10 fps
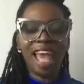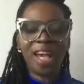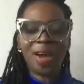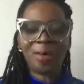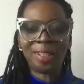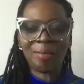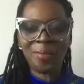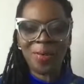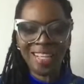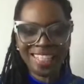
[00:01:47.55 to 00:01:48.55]
echo
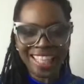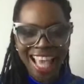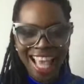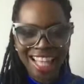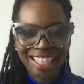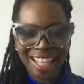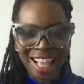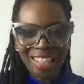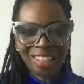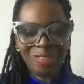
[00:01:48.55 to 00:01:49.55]
anymore because it has
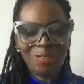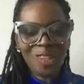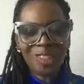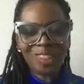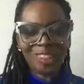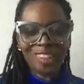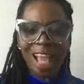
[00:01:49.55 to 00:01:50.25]
some furniture.